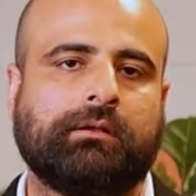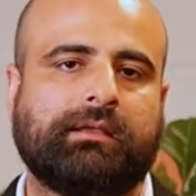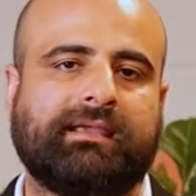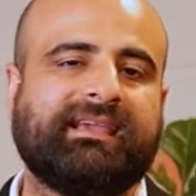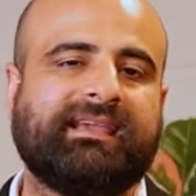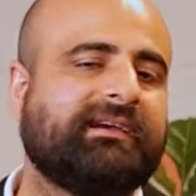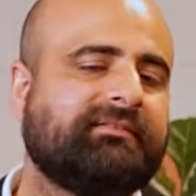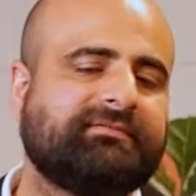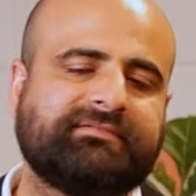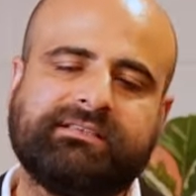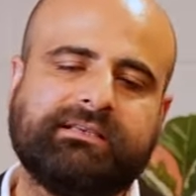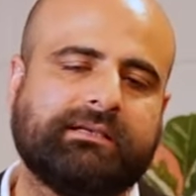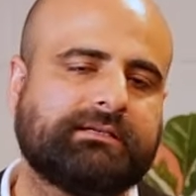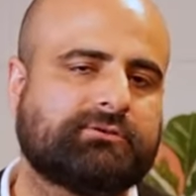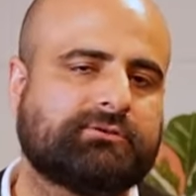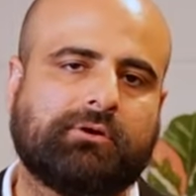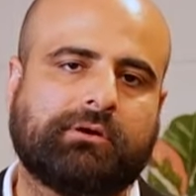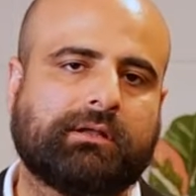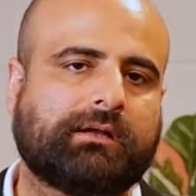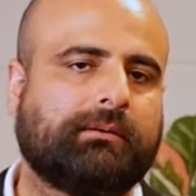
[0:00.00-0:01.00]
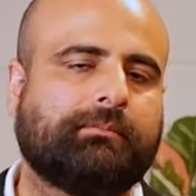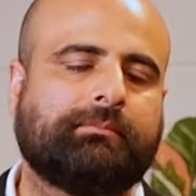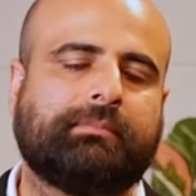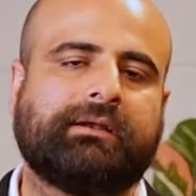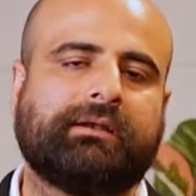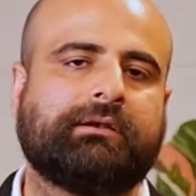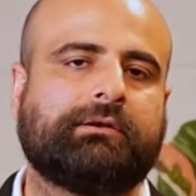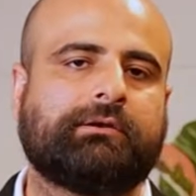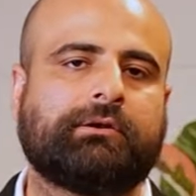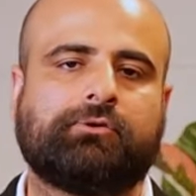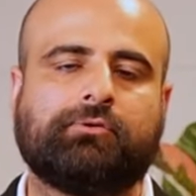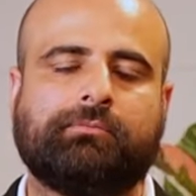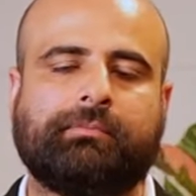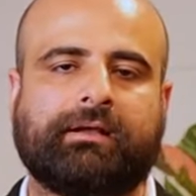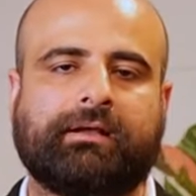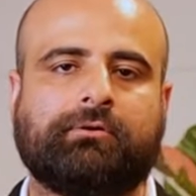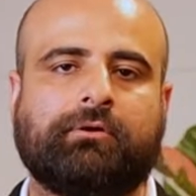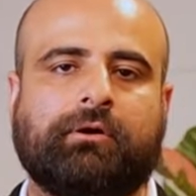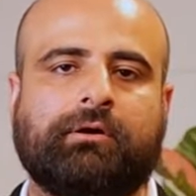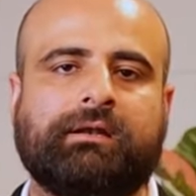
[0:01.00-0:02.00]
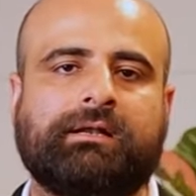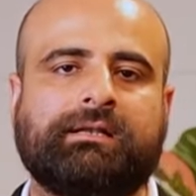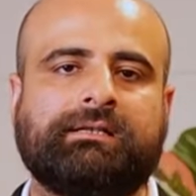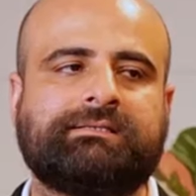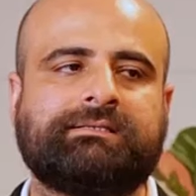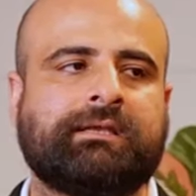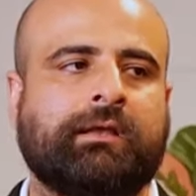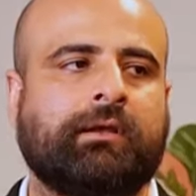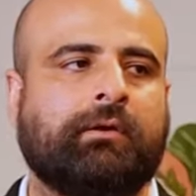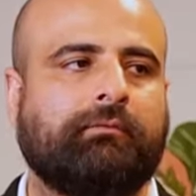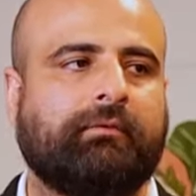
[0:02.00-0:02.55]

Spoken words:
KFC is not a competitor to McDonald's